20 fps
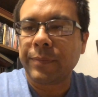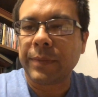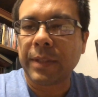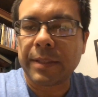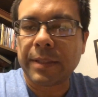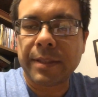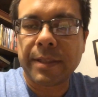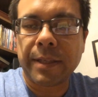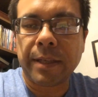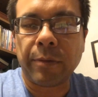
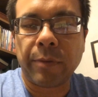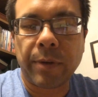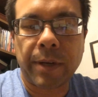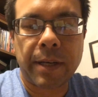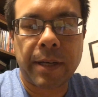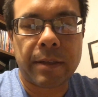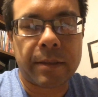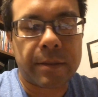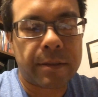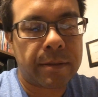Let's see,
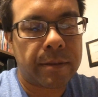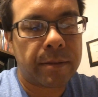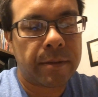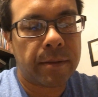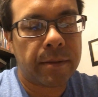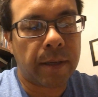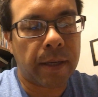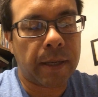what else?